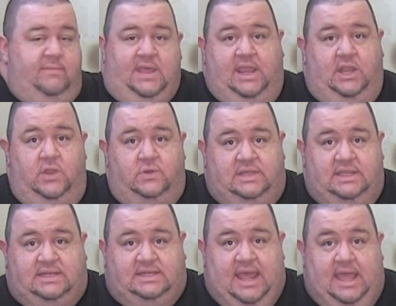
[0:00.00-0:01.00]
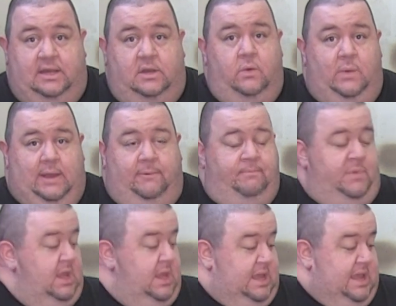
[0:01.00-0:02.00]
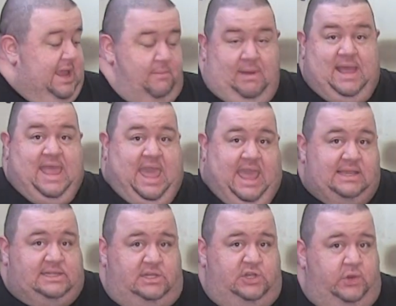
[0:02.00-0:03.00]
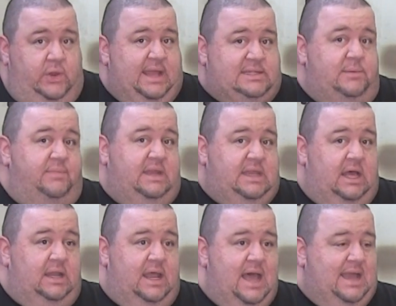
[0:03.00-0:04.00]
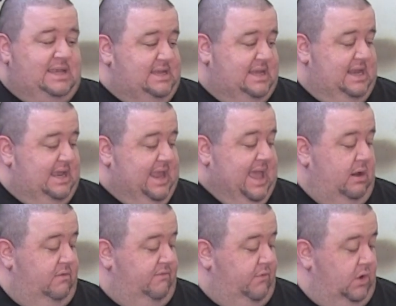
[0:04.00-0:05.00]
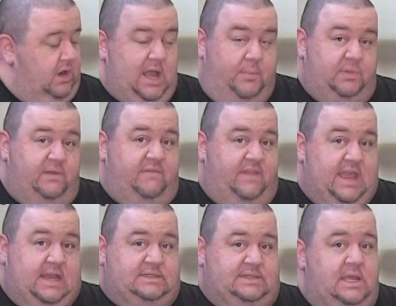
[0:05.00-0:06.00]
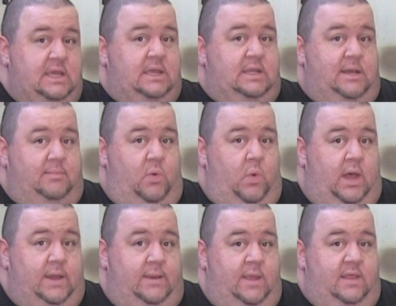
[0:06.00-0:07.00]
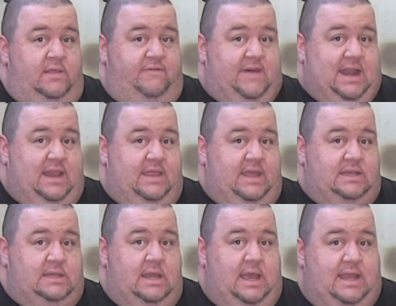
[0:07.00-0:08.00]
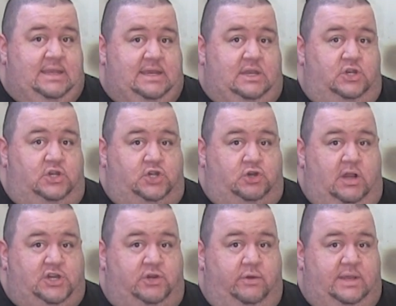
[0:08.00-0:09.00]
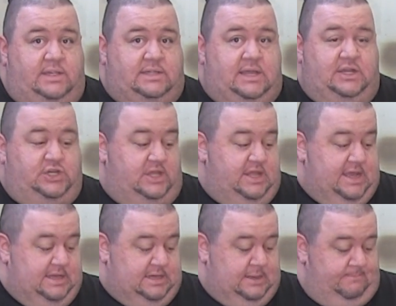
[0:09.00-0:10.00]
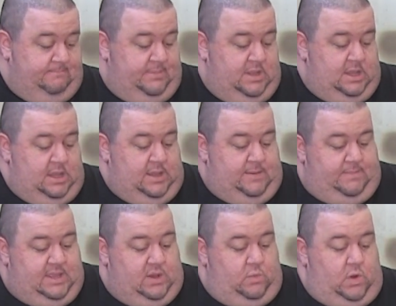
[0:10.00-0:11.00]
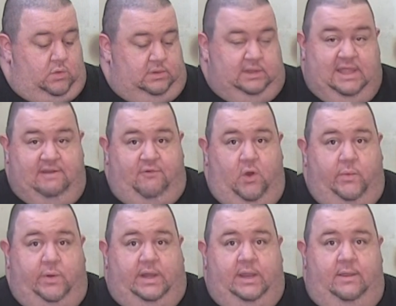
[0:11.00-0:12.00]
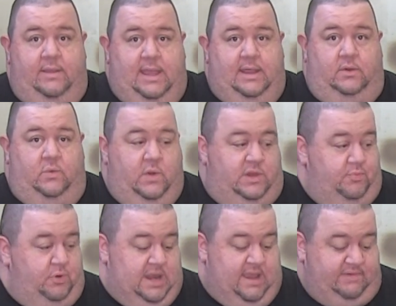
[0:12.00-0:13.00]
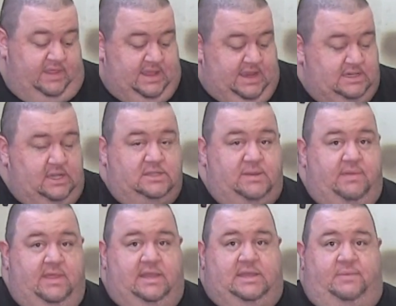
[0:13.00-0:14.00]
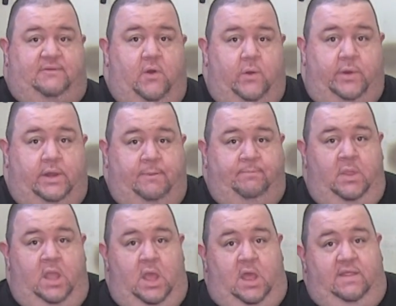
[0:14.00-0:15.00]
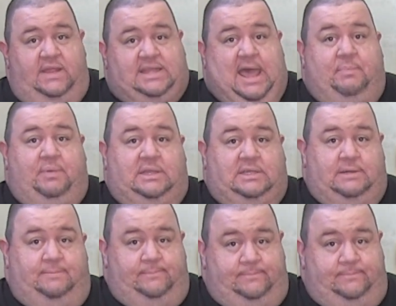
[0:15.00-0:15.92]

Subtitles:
They can use this stand. Well, in my haste to get something done, I didn't account for a couple of things. Number one, the fact that I didn't structure it such that it won't lean forward. And when you put heavy things on something that tips forward, this happens.